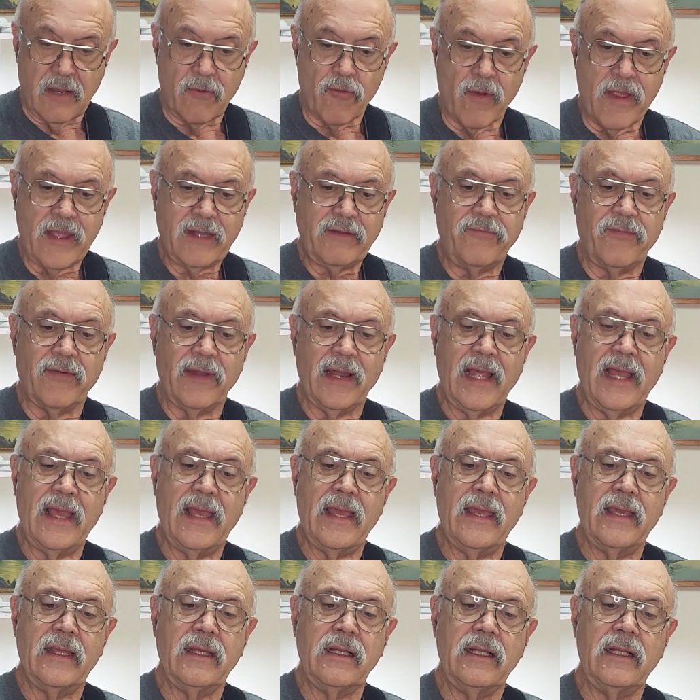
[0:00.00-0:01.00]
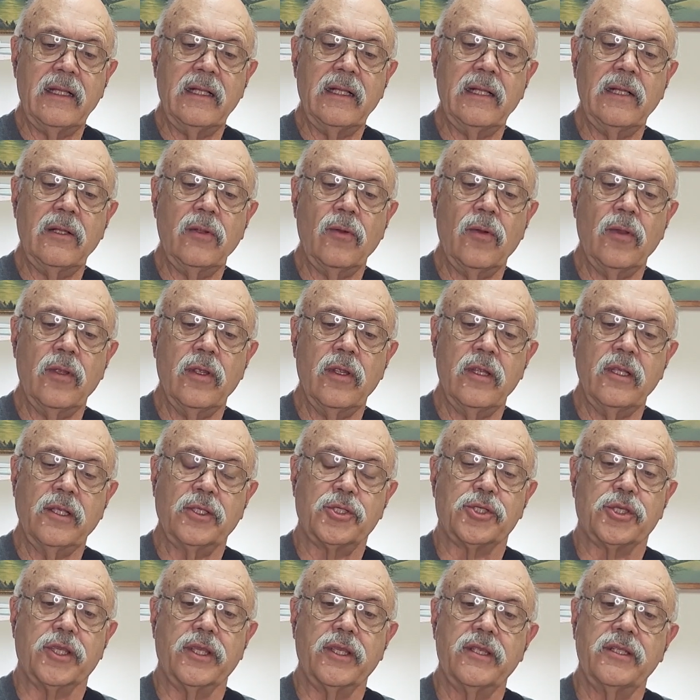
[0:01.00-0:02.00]
Red flannel work
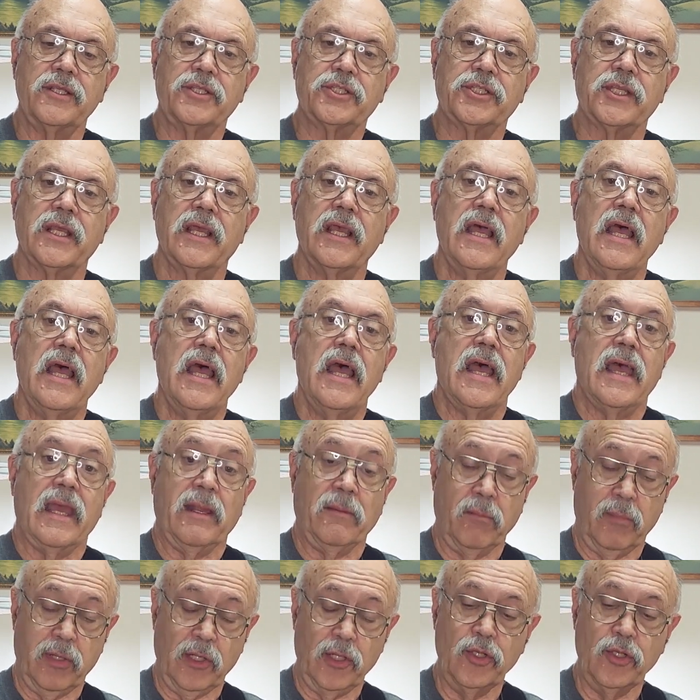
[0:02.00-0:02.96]
shirts and